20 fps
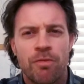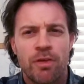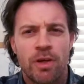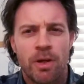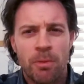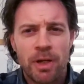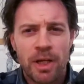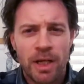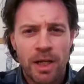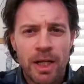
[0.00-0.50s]
I
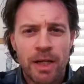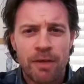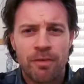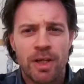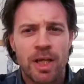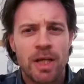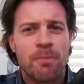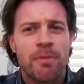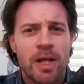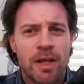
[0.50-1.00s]
want to kind of
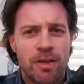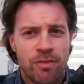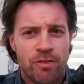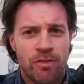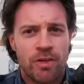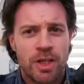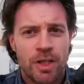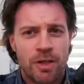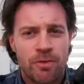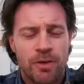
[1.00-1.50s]
keep that
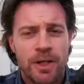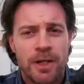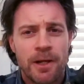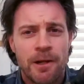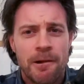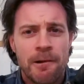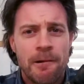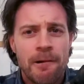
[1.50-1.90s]
secret